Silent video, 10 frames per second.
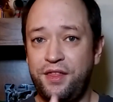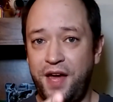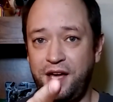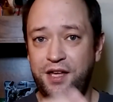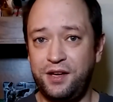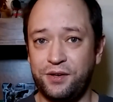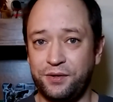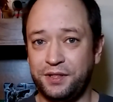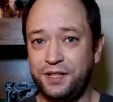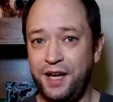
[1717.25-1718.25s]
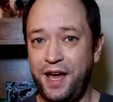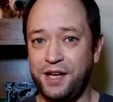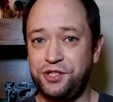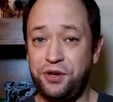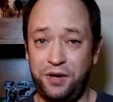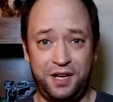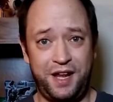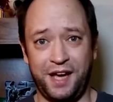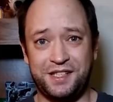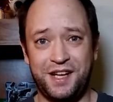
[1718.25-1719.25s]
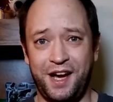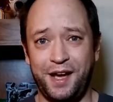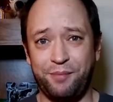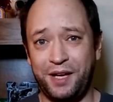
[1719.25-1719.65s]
thank you, and tune in next time.